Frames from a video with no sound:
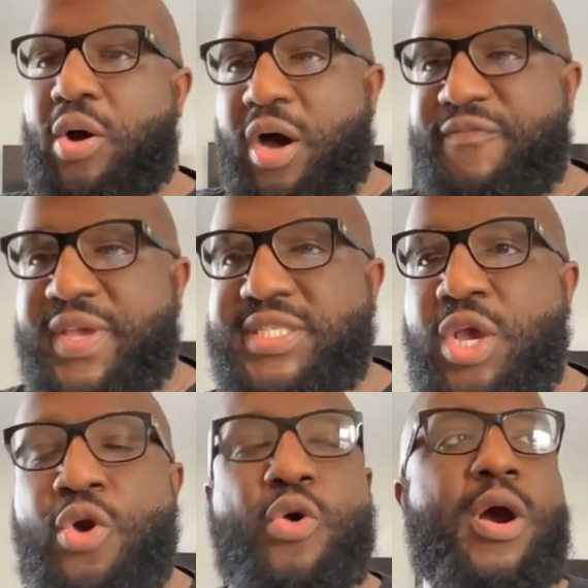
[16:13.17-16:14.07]

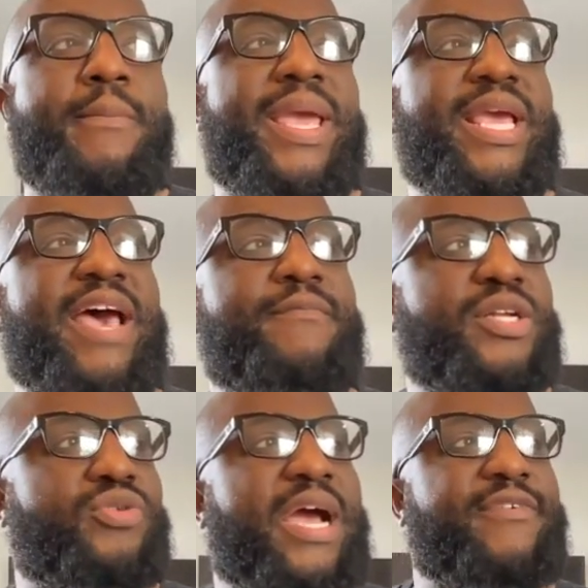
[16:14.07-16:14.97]
office, or I may have my
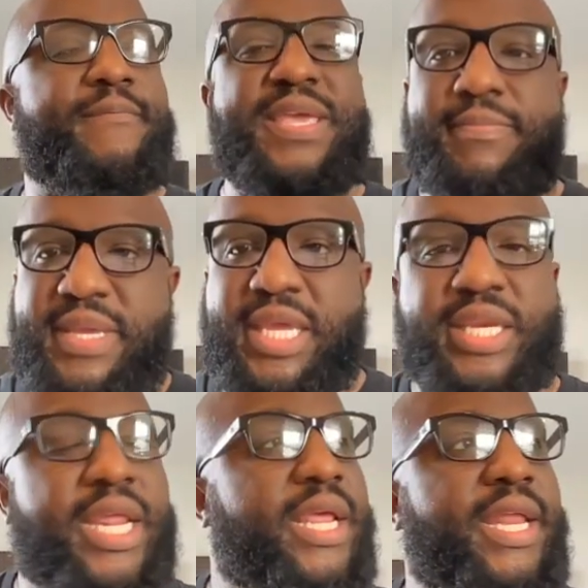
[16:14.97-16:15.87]
driver meet me
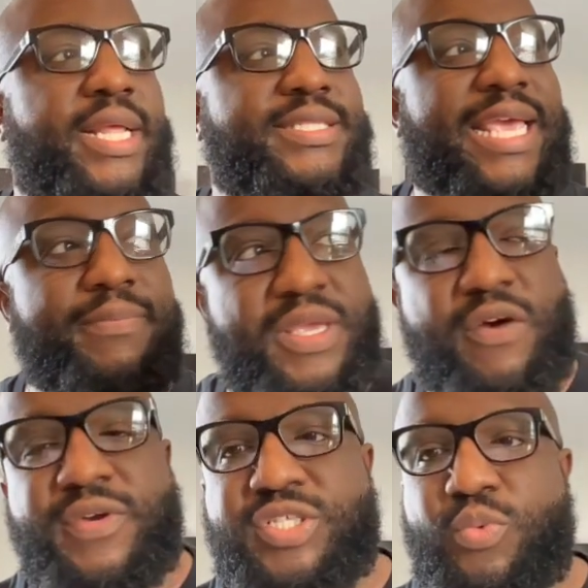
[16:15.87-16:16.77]
and then take me
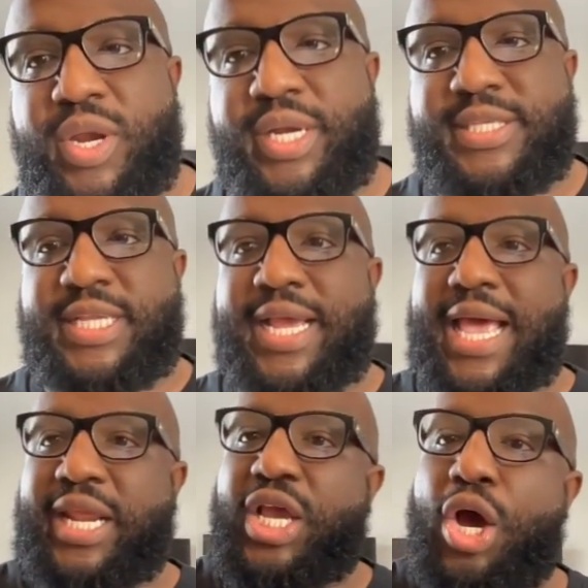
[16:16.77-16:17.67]
over to where it is that I
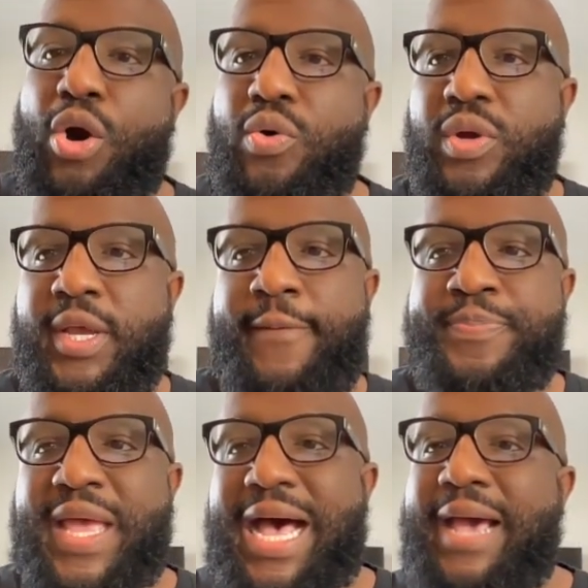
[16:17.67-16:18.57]
got to go.
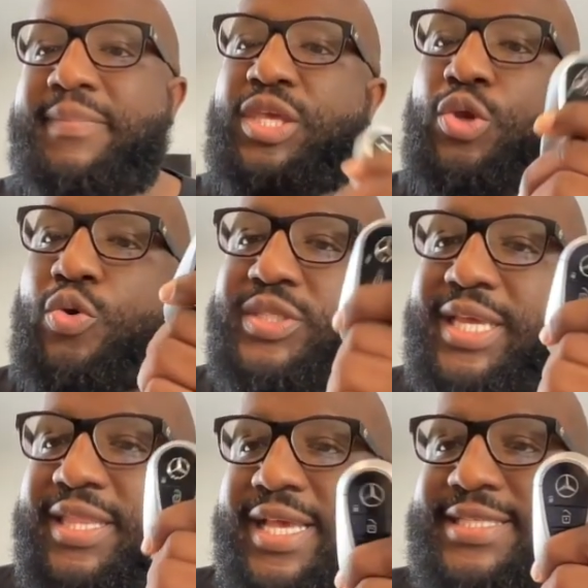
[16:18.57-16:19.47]
I'm
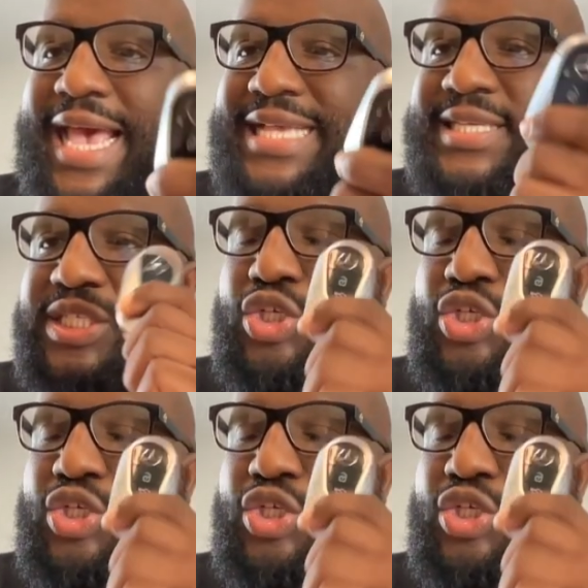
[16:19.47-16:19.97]
using this as a